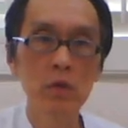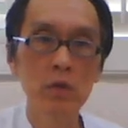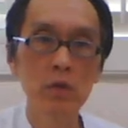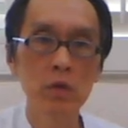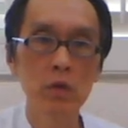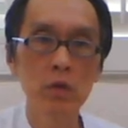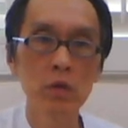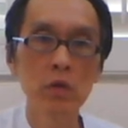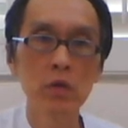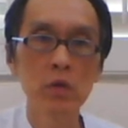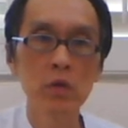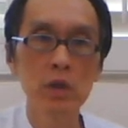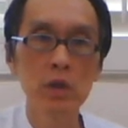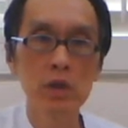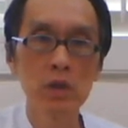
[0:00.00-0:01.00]
So
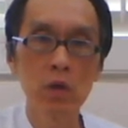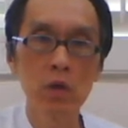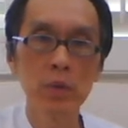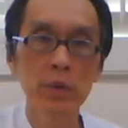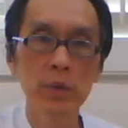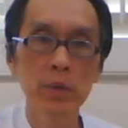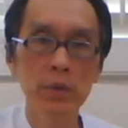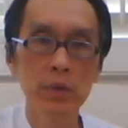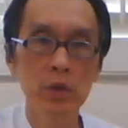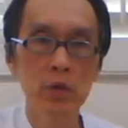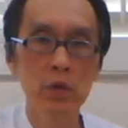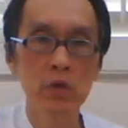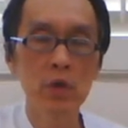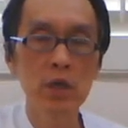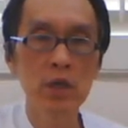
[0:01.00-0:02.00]
loose is open up your
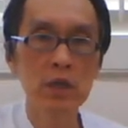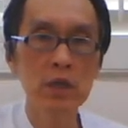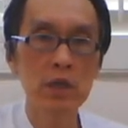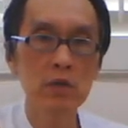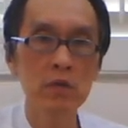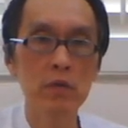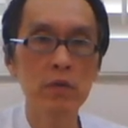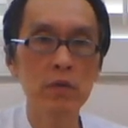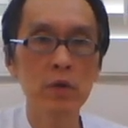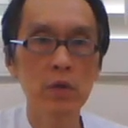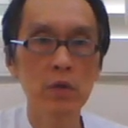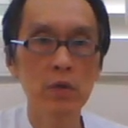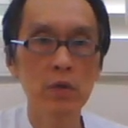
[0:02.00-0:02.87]
joints and so forth,